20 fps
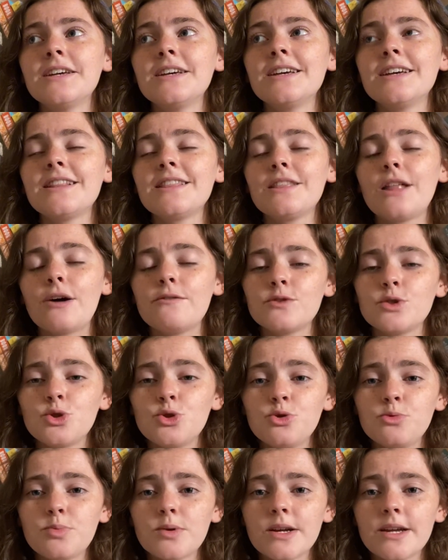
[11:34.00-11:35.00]
loves
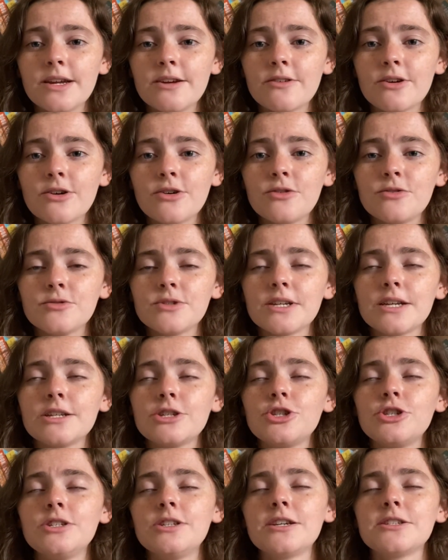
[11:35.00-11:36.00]
superheroes and
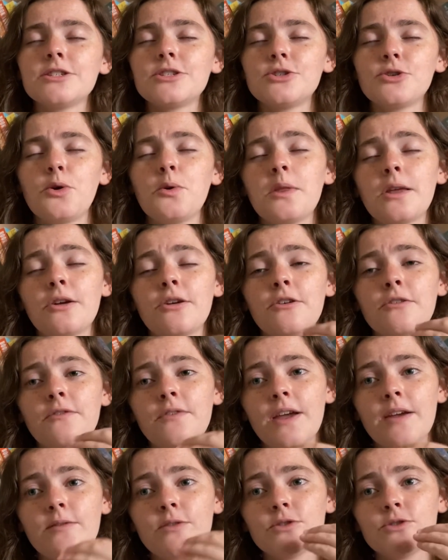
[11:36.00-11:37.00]
she doesn't know that her
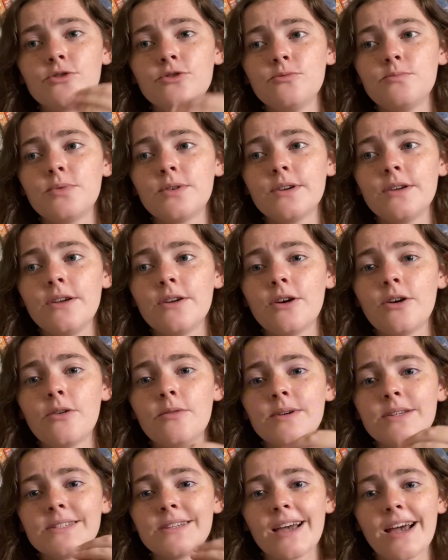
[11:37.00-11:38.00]
favorite superhero
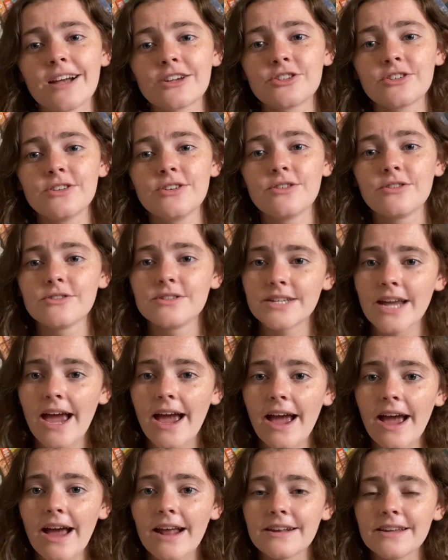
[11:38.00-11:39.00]
is actually her
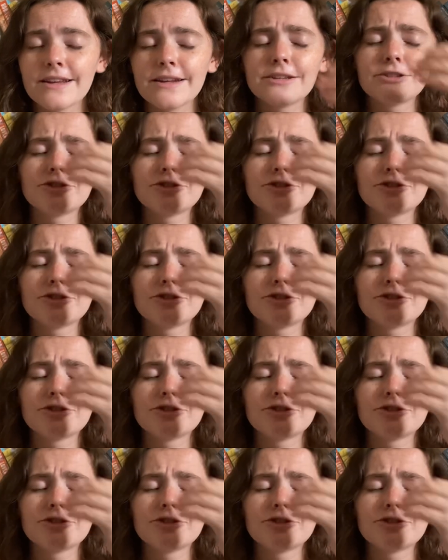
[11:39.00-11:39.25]
dad, and it's